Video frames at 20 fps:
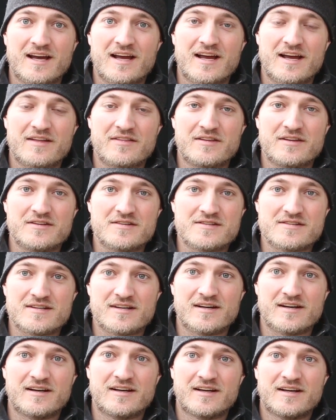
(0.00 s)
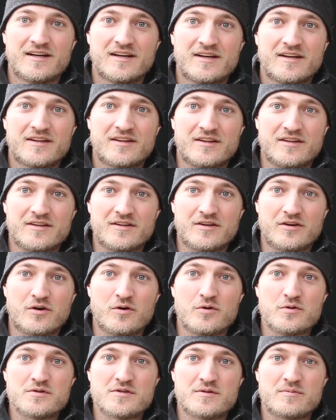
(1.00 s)
I had this the
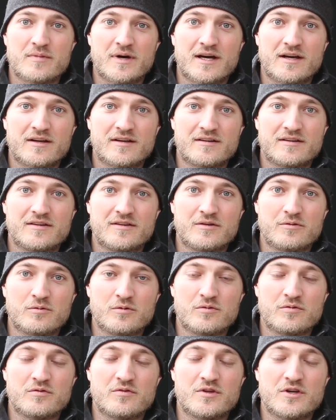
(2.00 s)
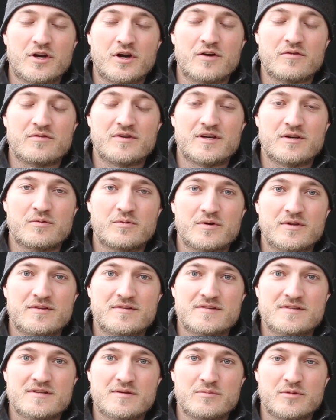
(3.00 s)
holes in the roof of the RV with
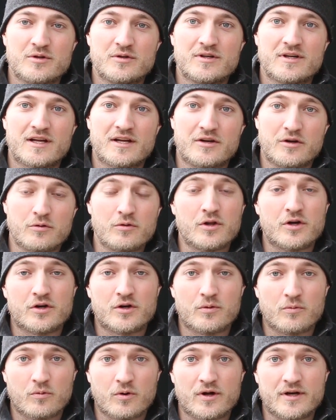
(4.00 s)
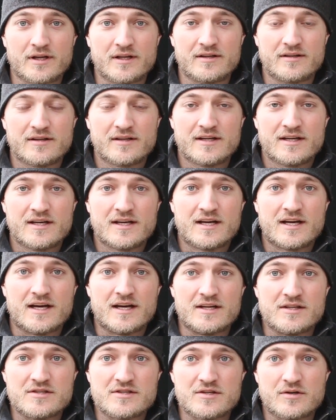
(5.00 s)
some unit I no longer wanted,
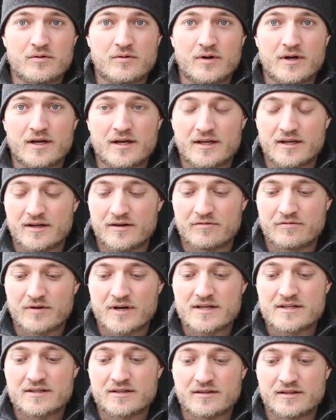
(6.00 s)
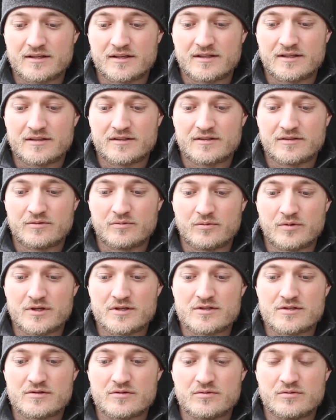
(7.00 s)
and so I frantically
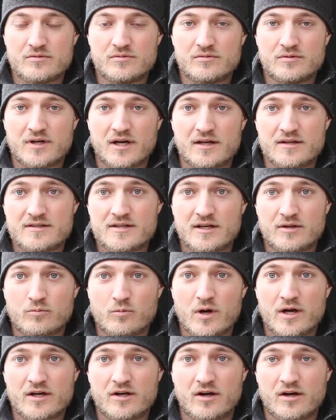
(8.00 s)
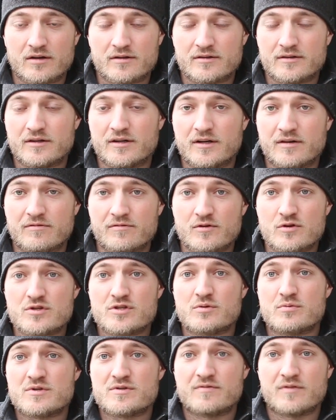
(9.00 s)
went to contact WineGard.
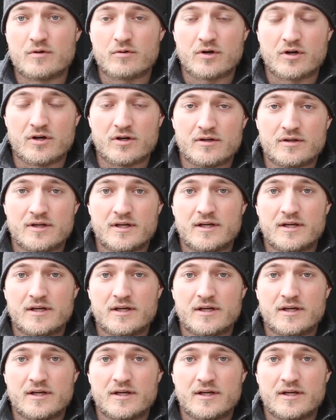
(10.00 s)
First it was a phone call,